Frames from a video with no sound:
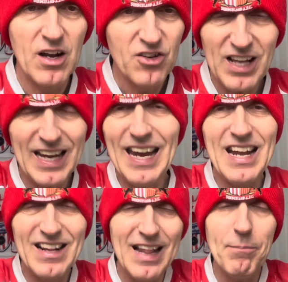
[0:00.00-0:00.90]
So
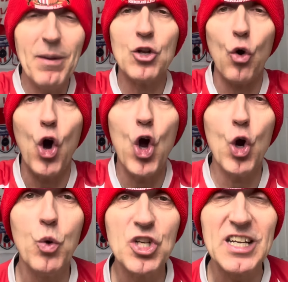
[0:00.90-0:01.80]
again, just let me know
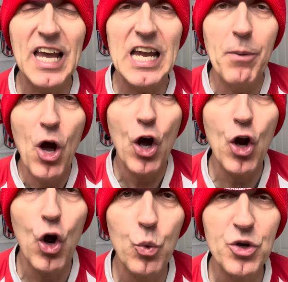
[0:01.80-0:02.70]
who would you keep and
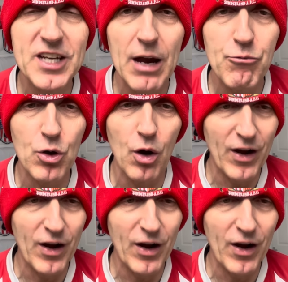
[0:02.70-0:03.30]
who would you get rid of.